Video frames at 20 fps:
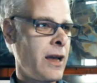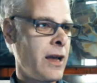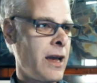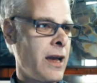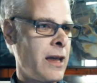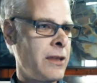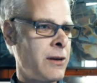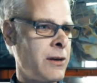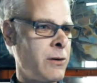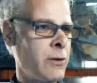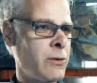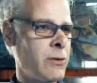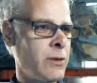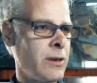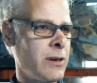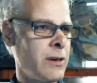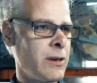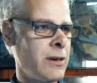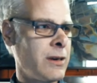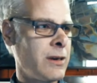And
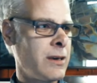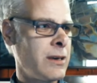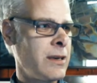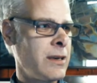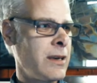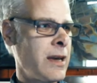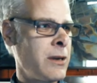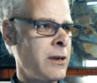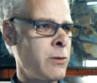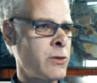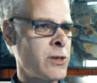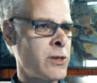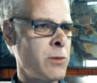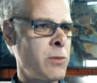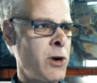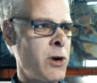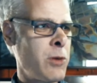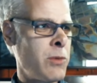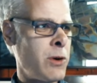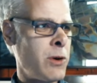there was a
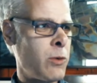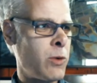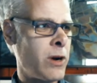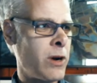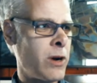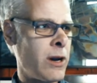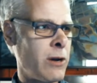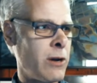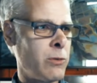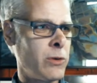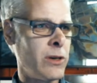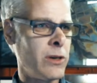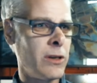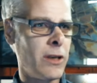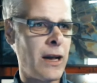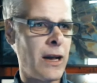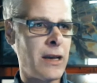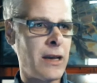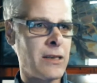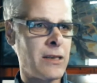moment where I
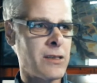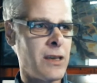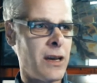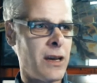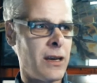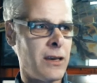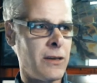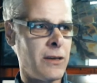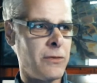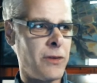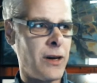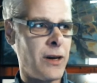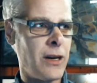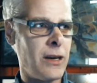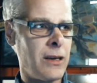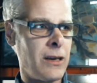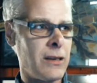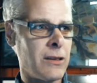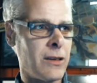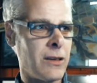realized that if
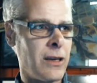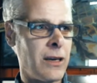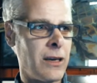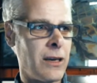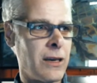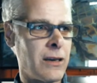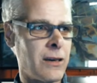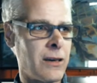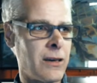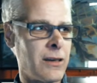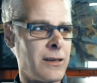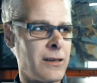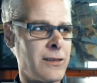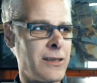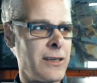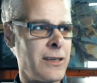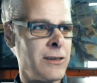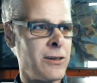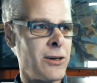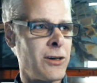I like
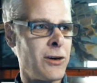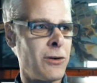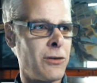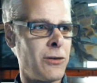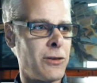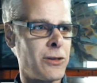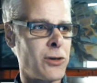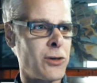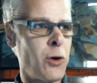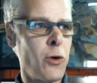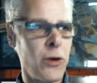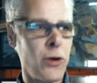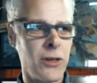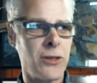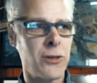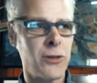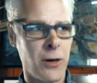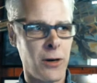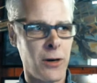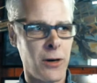didn't go to the toy
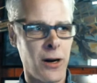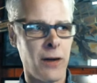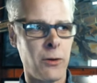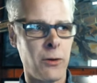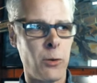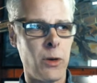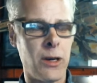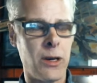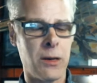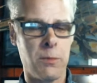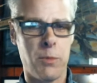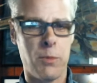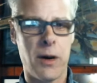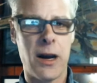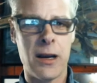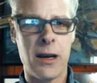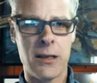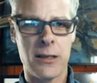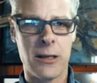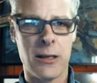store every week and
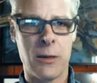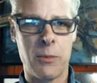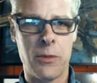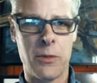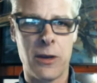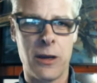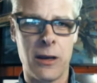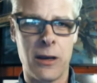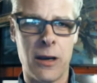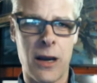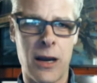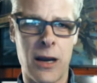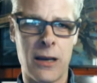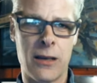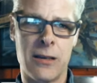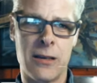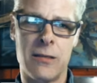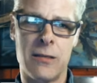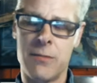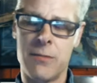buy something, I
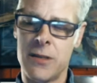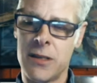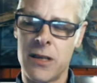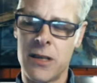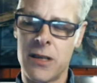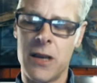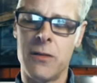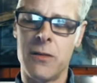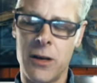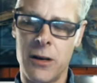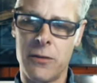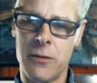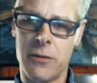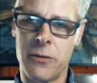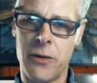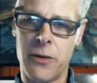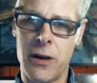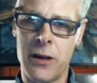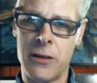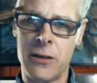could save enough
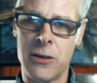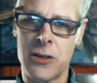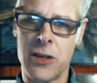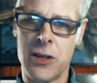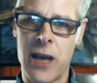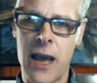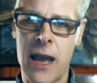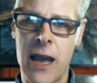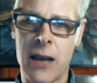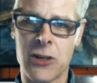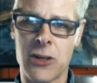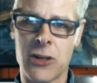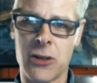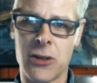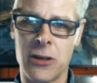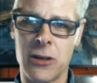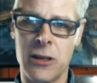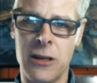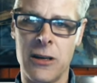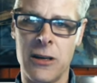funds to
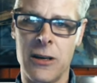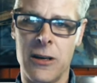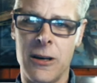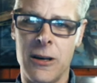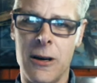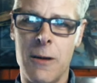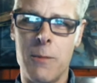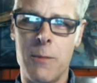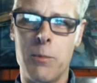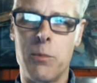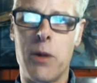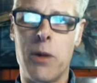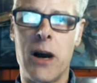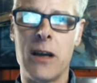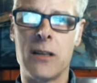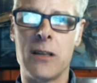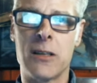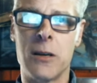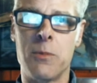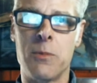actually
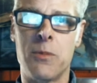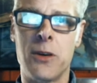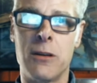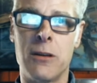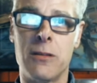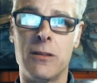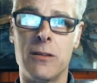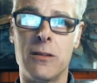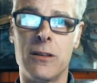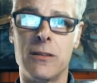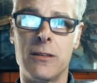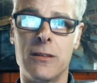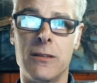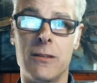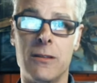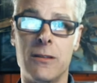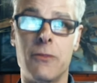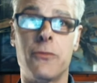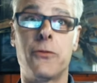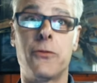buy something
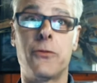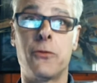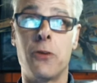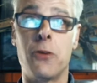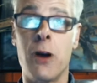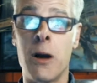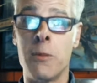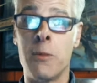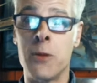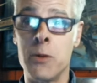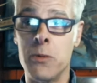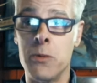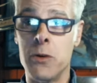from the